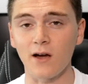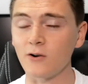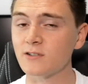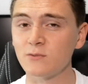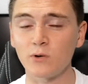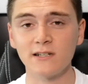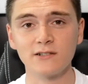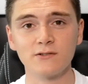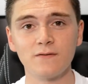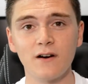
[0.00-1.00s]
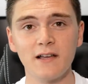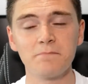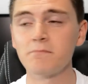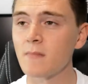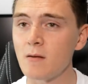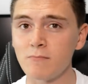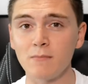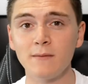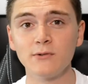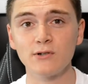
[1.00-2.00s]
I got in one little fight,
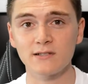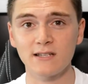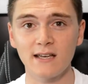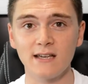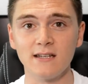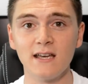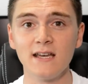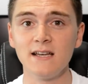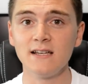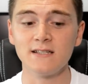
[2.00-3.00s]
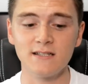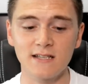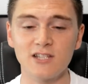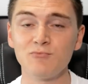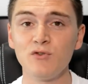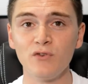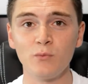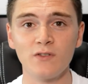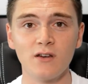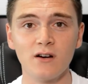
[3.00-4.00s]
my mum got scared. She said, "You're
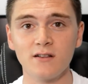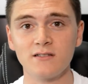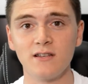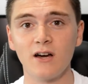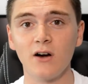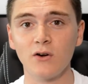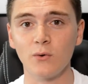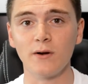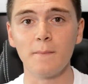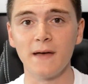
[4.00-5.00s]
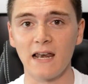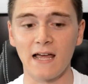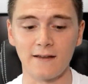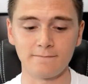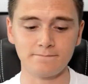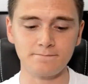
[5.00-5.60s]
moving with your auntie and uncle in Bel Air."